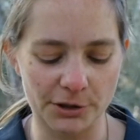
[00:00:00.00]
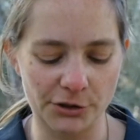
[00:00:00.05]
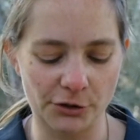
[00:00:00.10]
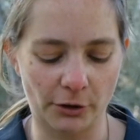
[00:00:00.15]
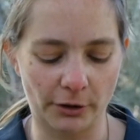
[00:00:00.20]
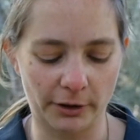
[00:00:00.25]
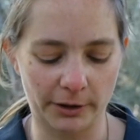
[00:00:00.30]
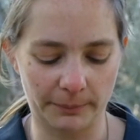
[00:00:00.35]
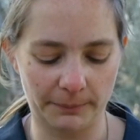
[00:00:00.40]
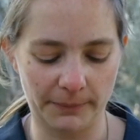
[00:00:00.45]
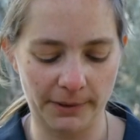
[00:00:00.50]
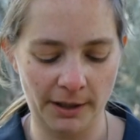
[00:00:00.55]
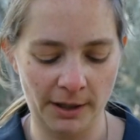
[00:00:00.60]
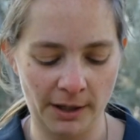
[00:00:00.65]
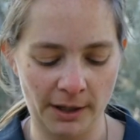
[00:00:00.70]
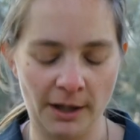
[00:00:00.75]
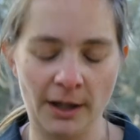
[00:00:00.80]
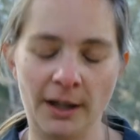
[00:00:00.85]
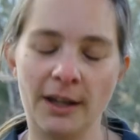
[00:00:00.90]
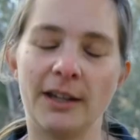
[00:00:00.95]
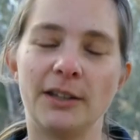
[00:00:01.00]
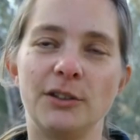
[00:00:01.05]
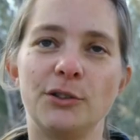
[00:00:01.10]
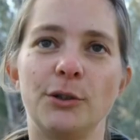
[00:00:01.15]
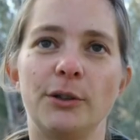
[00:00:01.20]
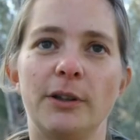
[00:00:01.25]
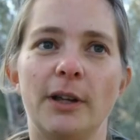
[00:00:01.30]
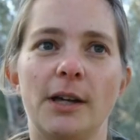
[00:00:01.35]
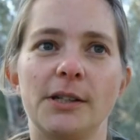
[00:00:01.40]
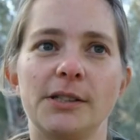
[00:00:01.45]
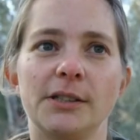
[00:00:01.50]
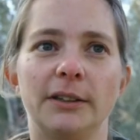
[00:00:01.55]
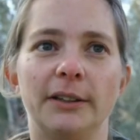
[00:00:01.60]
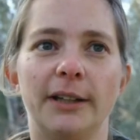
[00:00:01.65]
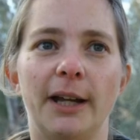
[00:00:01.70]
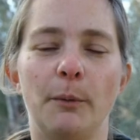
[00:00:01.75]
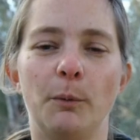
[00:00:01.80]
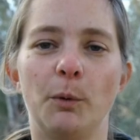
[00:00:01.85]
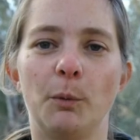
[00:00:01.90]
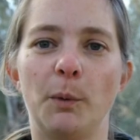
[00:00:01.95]
a time in
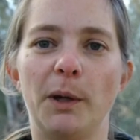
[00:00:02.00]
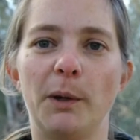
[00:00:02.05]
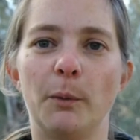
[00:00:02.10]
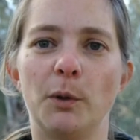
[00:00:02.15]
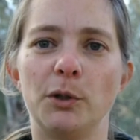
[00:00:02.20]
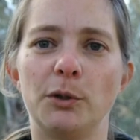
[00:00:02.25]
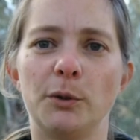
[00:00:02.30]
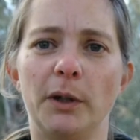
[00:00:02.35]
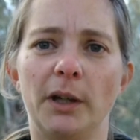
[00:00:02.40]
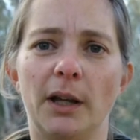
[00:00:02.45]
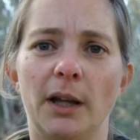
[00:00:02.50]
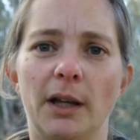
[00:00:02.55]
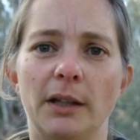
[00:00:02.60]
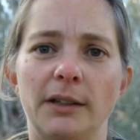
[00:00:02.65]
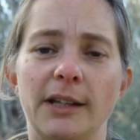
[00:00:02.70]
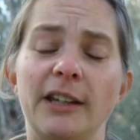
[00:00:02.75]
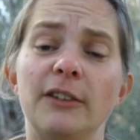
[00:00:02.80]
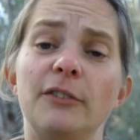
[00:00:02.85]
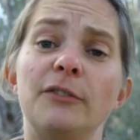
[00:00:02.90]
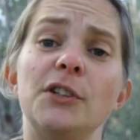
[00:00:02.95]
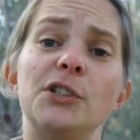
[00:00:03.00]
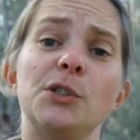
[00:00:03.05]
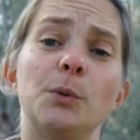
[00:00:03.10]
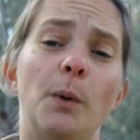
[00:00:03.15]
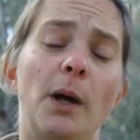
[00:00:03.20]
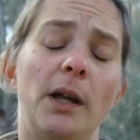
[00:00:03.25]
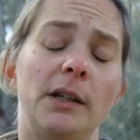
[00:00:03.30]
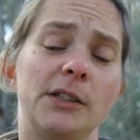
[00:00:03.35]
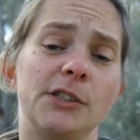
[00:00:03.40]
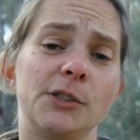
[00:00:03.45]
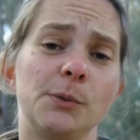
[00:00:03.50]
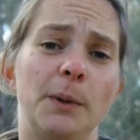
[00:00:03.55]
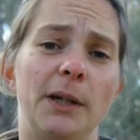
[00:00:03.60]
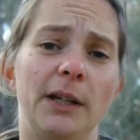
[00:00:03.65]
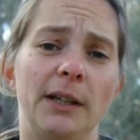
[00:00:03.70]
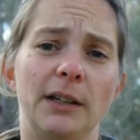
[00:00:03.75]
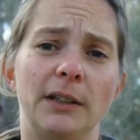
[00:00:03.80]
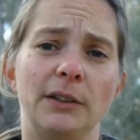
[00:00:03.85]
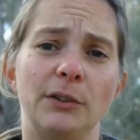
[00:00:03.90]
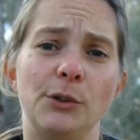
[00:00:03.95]
2008 when we were doing a Native Fish Awareness
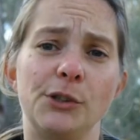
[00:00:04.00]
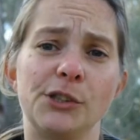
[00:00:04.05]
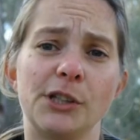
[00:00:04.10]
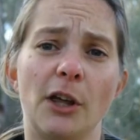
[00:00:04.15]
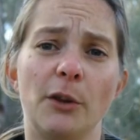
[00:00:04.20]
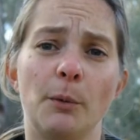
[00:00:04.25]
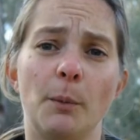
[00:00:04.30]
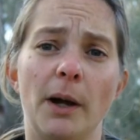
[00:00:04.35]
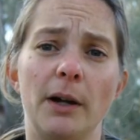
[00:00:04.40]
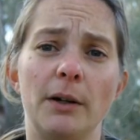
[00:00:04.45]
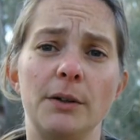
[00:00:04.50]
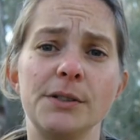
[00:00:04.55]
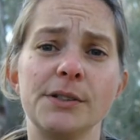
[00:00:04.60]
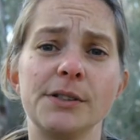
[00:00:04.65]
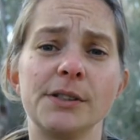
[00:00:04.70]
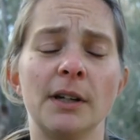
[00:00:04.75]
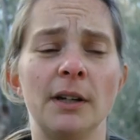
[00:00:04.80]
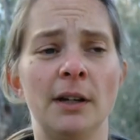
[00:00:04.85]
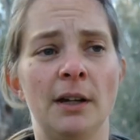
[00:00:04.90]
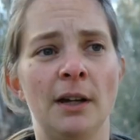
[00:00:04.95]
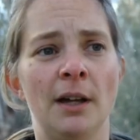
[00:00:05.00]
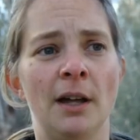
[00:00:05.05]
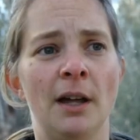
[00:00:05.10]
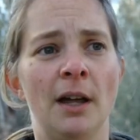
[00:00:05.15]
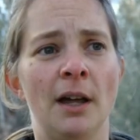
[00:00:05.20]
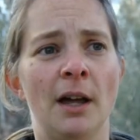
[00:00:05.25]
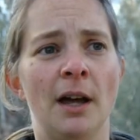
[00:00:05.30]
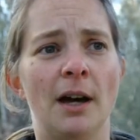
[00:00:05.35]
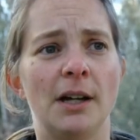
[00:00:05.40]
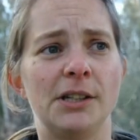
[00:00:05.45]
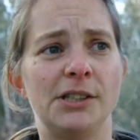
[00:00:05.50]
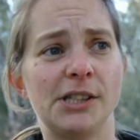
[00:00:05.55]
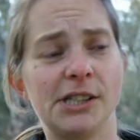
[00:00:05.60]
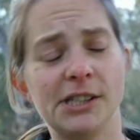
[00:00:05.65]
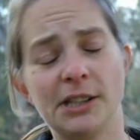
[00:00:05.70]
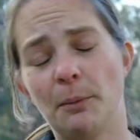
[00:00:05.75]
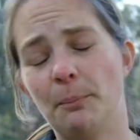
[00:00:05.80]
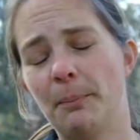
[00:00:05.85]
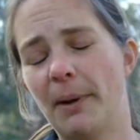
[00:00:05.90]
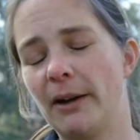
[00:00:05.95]
Week in New South Wales. I'd
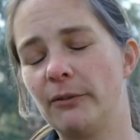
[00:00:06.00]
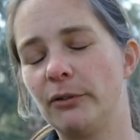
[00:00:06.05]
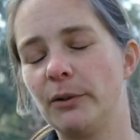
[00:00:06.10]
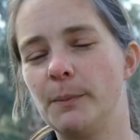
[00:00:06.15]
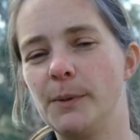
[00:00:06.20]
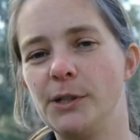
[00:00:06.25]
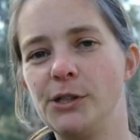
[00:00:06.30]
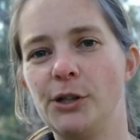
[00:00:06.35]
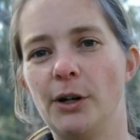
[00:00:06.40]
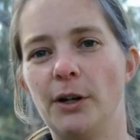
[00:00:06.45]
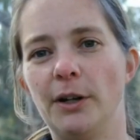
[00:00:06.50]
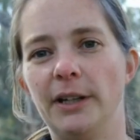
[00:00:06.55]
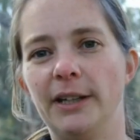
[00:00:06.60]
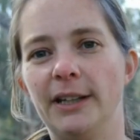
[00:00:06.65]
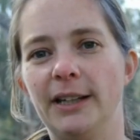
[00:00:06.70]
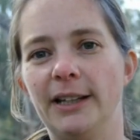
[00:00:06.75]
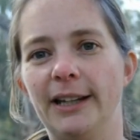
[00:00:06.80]
just come back from maternity